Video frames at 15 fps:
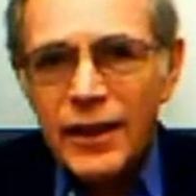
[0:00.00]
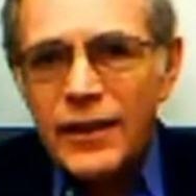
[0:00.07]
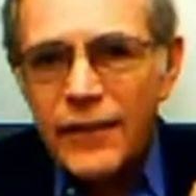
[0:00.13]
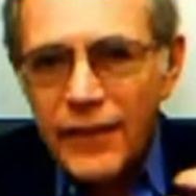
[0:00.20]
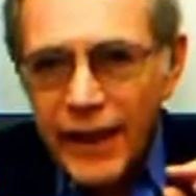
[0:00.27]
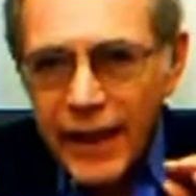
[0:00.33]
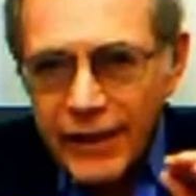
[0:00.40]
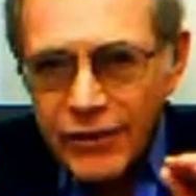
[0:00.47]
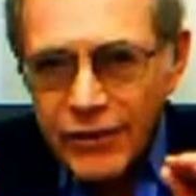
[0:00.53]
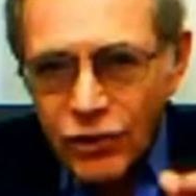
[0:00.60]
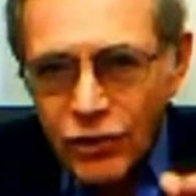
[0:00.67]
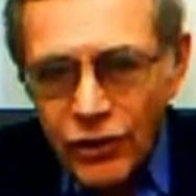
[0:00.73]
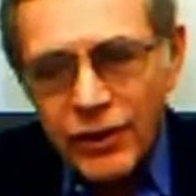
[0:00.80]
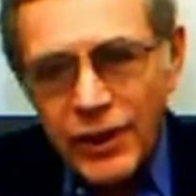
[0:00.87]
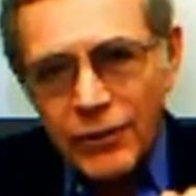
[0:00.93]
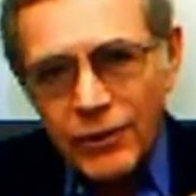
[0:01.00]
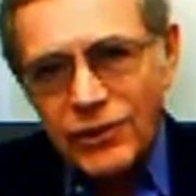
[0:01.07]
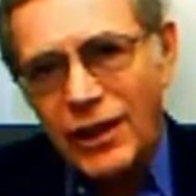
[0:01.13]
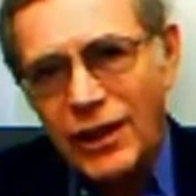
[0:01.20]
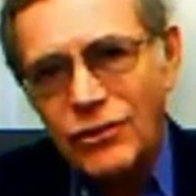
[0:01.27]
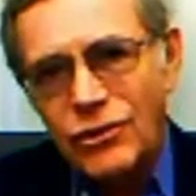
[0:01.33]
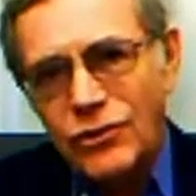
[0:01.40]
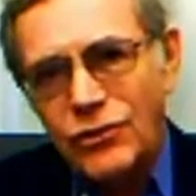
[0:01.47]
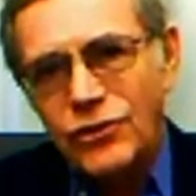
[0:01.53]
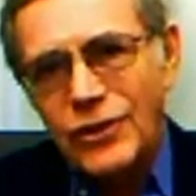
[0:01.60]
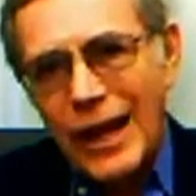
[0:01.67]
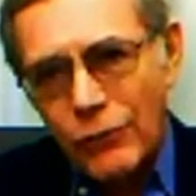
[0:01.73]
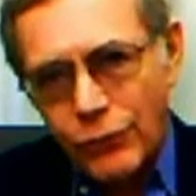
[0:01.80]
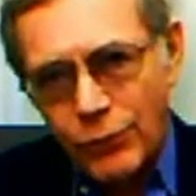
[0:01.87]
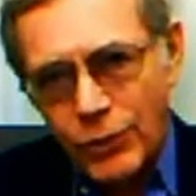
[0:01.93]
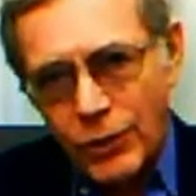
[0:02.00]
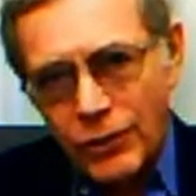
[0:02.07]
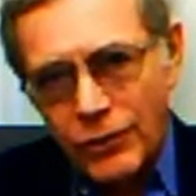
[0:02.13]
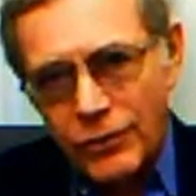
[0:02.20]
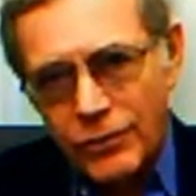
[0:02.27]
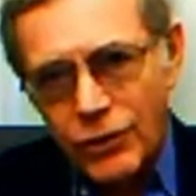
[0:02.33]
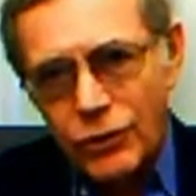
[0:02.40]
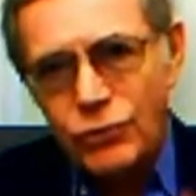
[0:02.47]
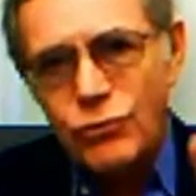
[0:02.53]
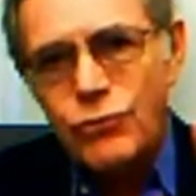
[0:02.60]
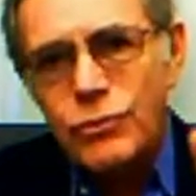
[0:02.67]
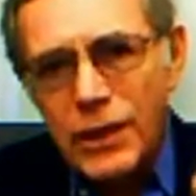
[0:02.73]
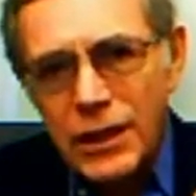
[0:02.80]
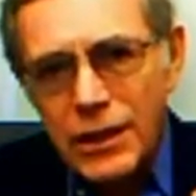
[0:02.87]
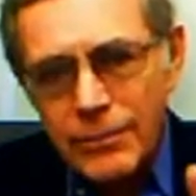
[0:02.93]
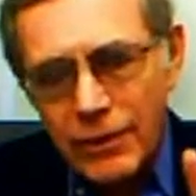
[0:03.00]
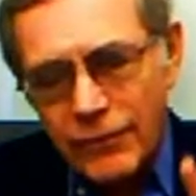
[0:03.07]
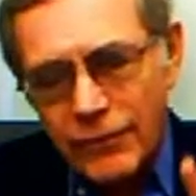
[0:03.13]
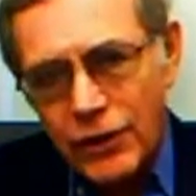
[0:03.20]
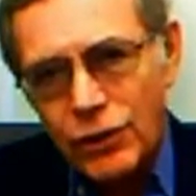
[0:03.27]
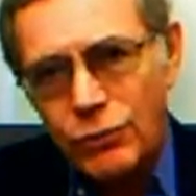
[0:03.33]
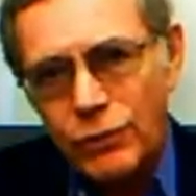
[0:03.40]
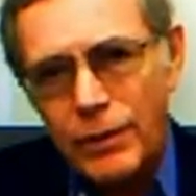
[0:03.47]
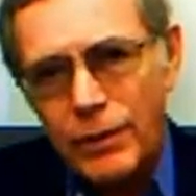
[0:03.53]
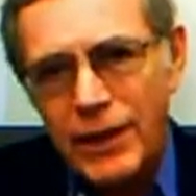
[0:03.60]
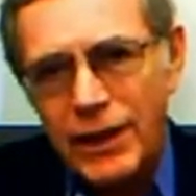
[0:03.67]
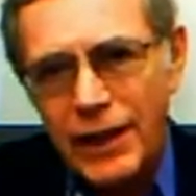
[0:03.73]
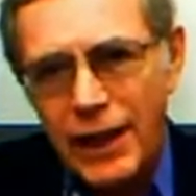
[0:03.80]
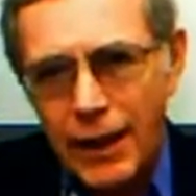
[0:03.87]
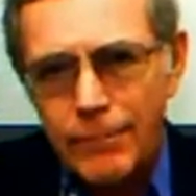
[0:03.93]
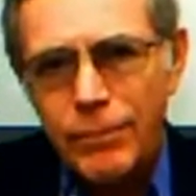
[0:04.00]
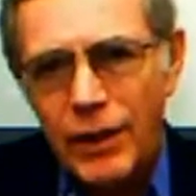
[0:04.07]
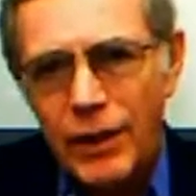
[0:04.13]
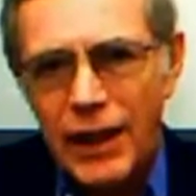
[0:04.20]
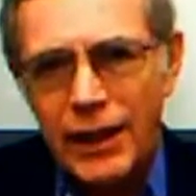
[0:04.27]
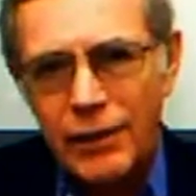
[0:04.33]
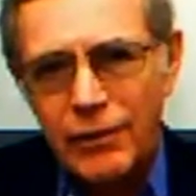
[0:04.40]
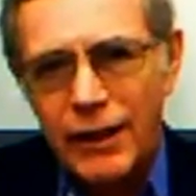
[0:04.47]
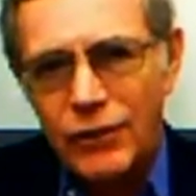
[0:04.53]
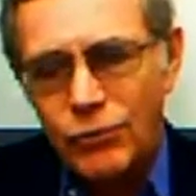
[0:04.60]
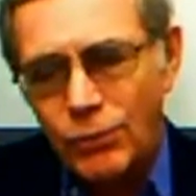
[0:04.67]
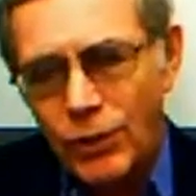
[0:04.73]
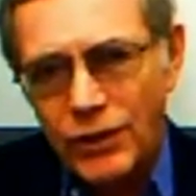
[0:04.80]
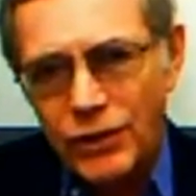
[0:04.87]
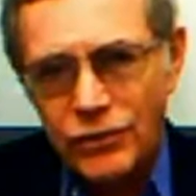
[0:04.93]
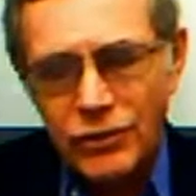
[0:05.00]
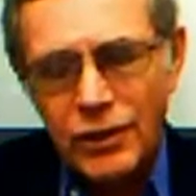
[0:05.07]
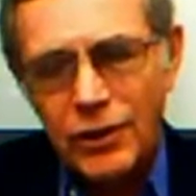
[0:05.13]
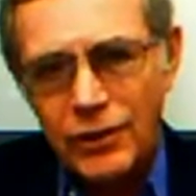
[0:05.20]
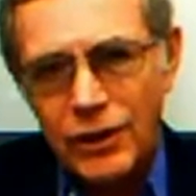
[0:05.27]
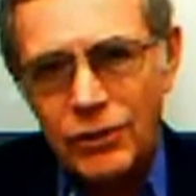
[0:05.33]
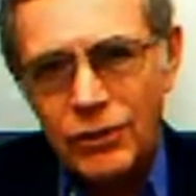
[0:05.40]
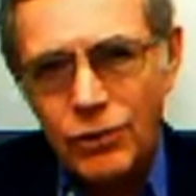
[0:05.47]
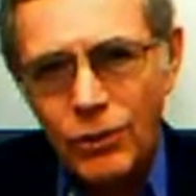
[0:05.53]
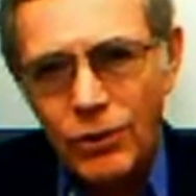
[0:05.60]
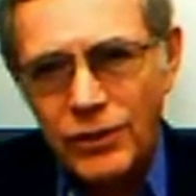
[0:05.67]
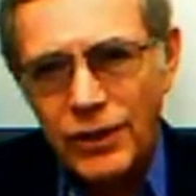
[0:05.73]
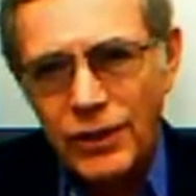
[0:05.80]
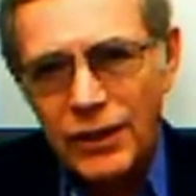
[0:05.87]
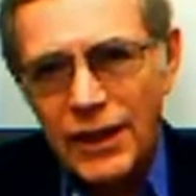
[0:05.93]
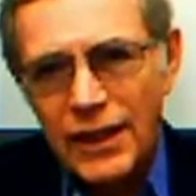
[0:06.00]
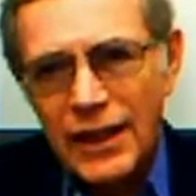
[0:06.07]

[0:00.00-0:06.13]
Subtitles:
They turned their attention southward, the dream of a Caribbean empire, as one historian called it.